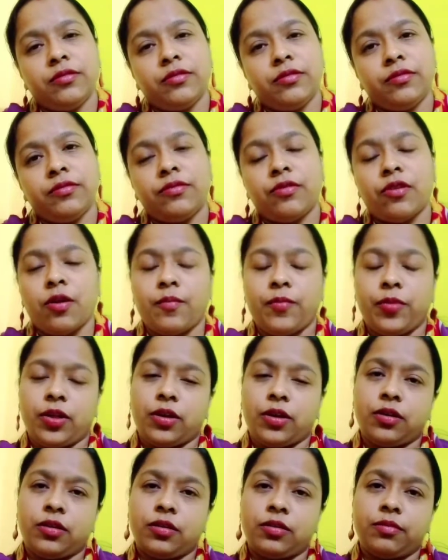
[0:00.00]
from
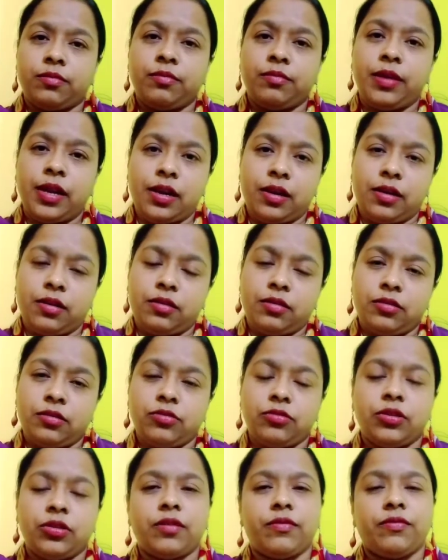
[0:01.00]
the male
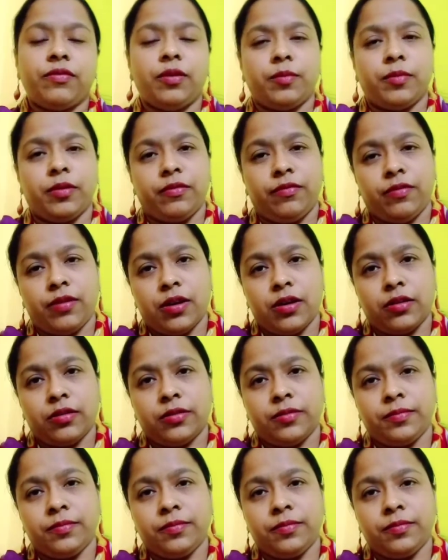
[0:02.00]
to the female flower.